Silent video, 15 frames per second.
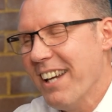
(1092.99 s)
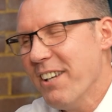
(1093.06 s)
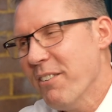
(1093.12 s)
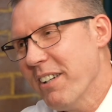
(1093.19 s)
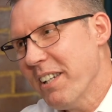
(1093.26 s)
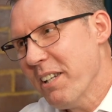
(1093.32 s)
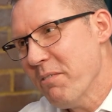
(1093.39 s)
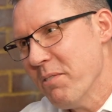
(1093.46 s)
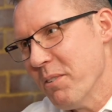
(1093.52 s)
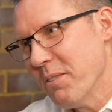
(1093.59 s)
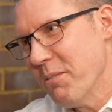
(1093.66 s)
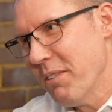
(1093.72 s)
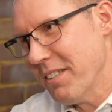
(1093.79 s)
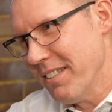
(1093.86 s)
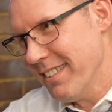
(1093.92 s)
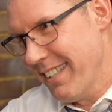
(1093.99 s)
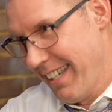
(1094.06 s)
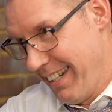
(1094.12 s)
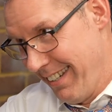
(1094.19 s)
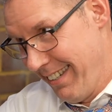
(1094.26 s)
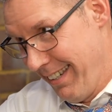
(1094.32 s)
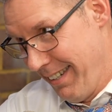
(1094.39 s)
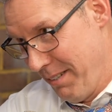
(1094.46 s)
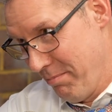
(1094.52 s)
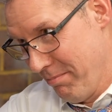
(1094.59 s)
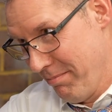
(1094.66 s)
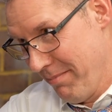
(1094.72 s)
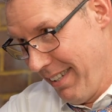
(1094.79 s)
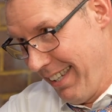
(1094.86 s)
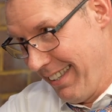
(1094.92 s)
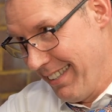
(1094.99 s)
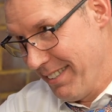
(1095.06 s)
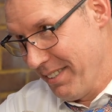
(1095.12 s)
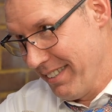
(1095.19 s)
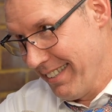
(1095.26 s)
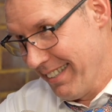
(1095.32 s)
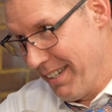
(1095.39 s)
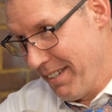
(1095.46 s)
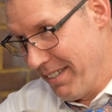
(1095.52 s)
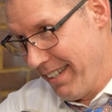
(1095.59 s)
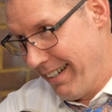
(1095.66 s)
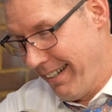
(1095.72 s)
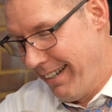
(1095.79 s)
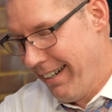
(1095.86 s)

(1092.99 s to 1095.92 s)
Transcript: know I gave you questions ahead of time, and this isn't on there,